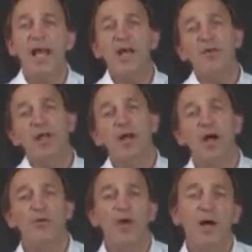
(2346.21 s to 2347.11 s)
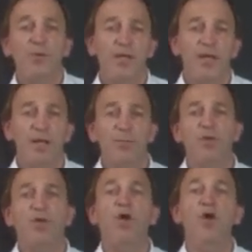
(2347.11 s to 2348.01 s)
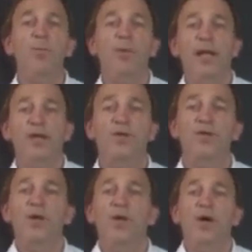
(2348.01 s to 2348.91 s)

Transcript: area around the hip is a complex